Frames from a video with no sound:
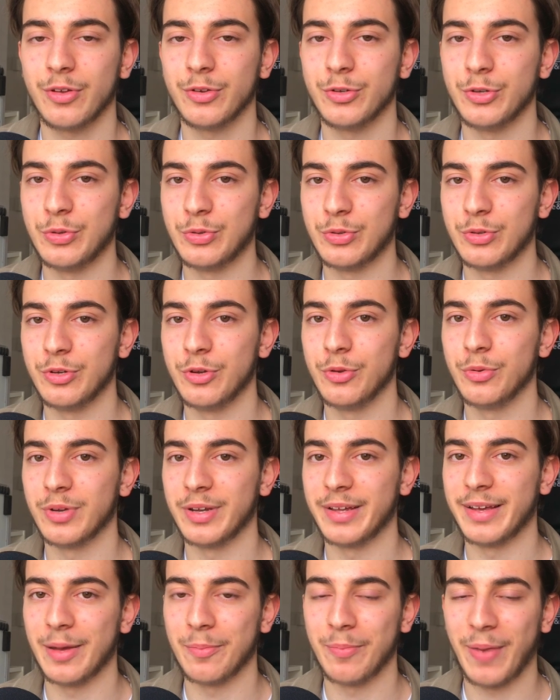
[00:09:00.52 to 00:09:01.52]
you
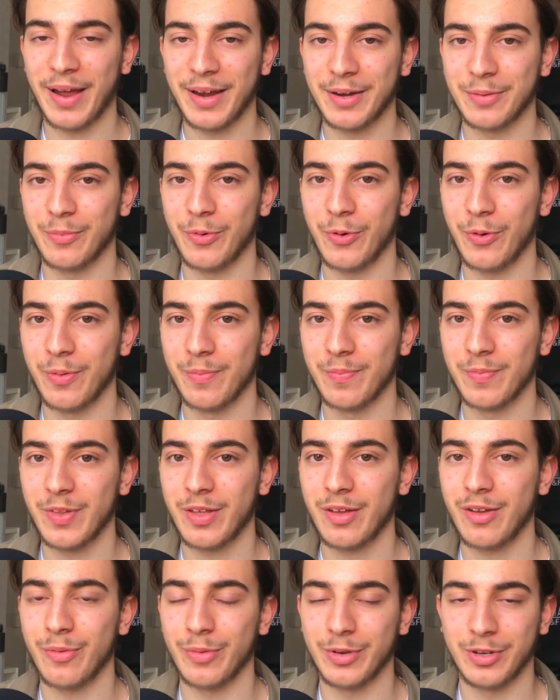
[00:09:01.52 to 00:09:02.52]
usually get paid more,
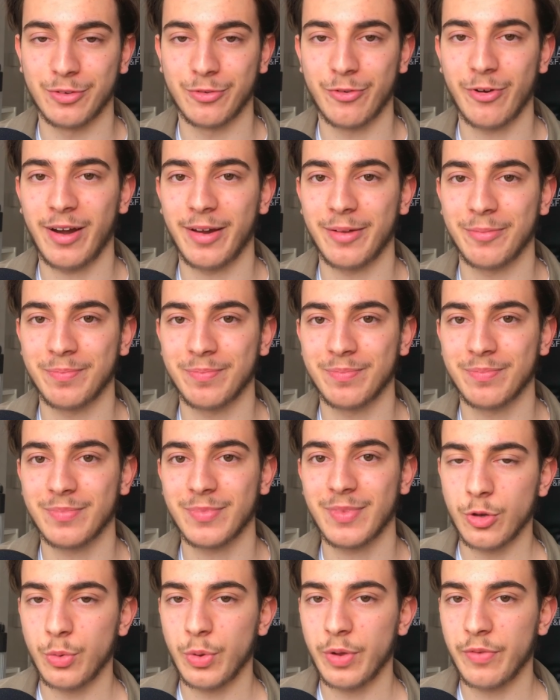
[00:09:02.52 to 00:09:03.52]
which is great.
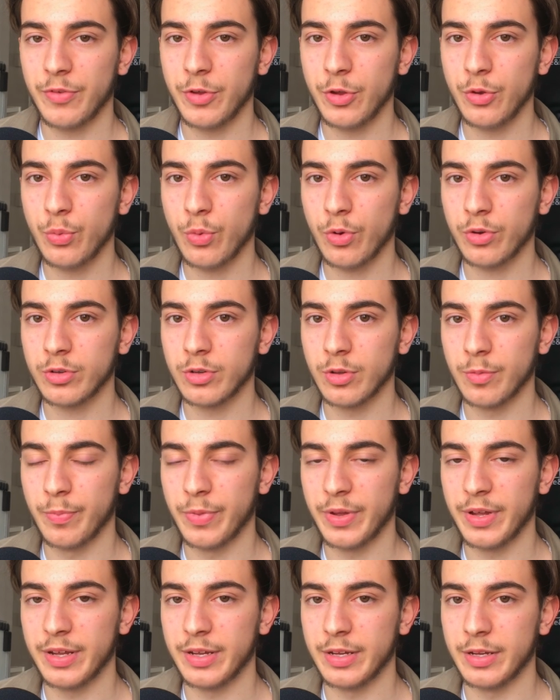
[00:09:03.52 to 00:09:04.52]
So if you want to
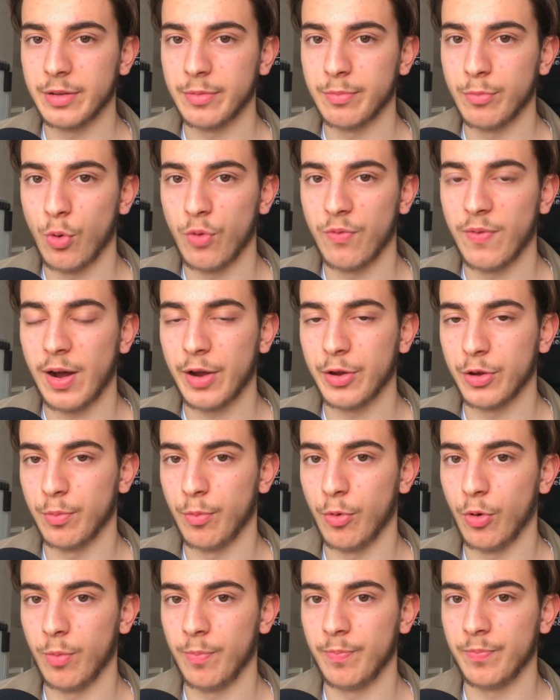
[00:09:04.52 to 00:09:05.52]
be more
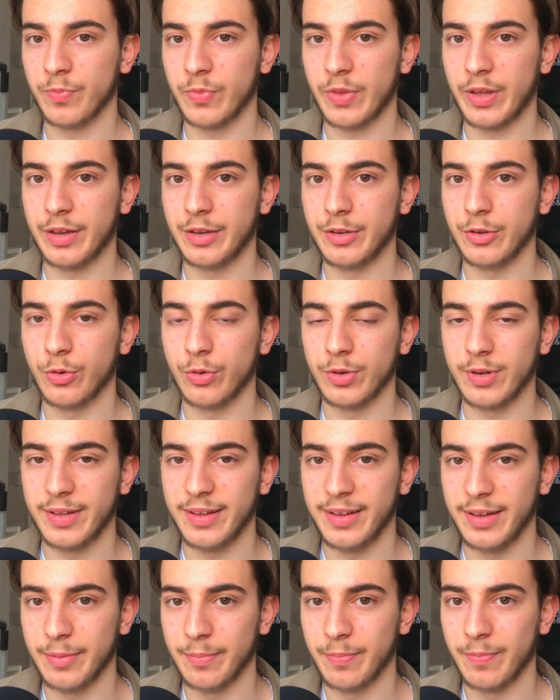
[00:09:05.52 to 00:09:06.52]
valuable in your
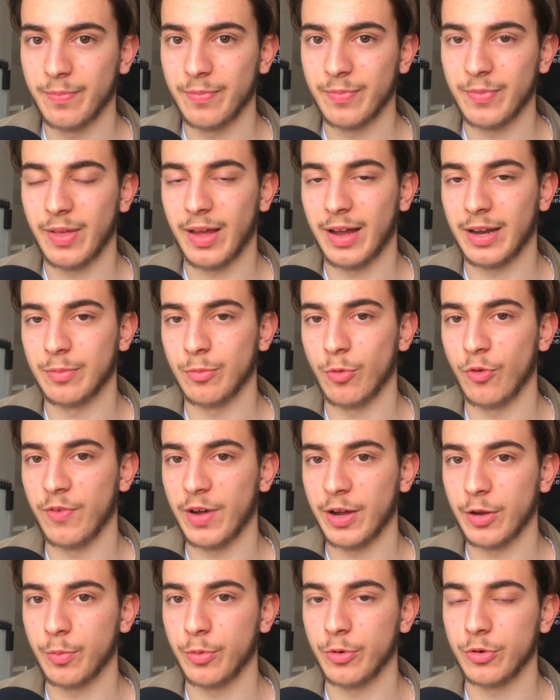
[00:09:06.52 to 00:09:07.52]
team and more
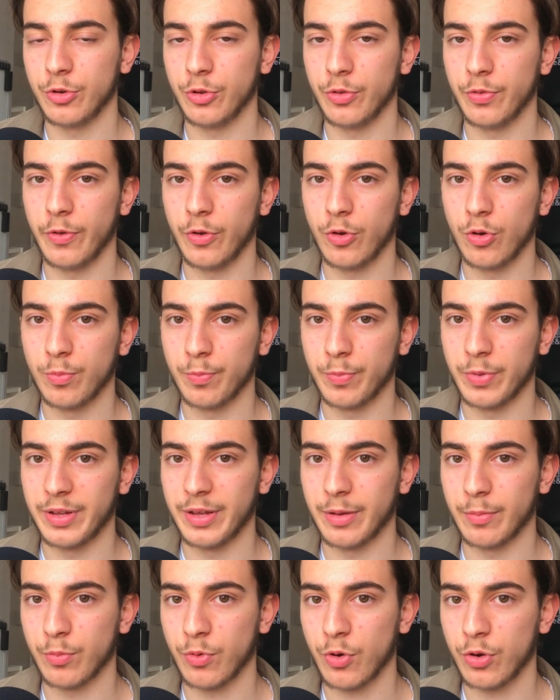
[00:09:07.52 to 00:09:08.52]
valuable to the company
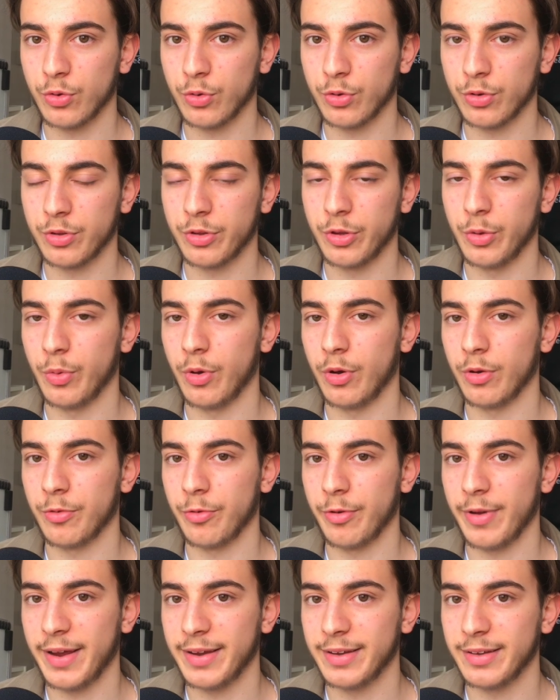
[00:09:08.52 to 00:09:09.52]
and product you are
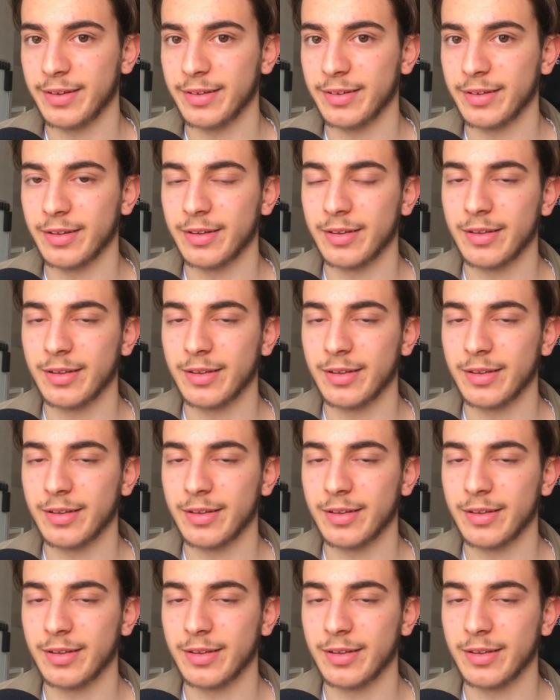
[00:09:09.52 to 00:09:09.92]
creating,